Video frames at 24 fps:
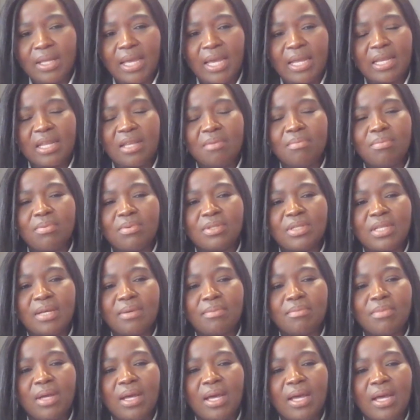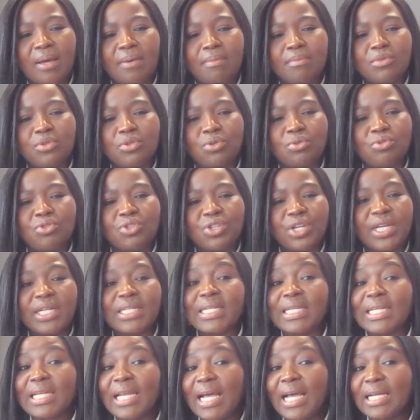enable them to trade
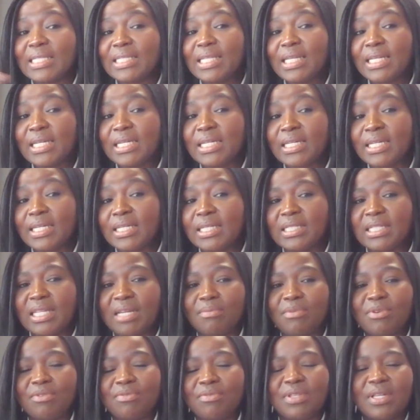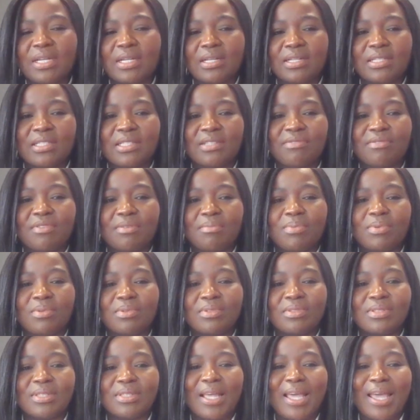and accelerate some of their
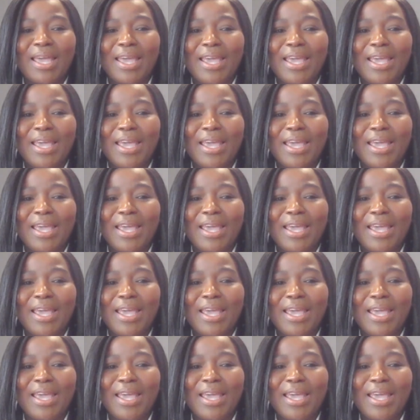receivables?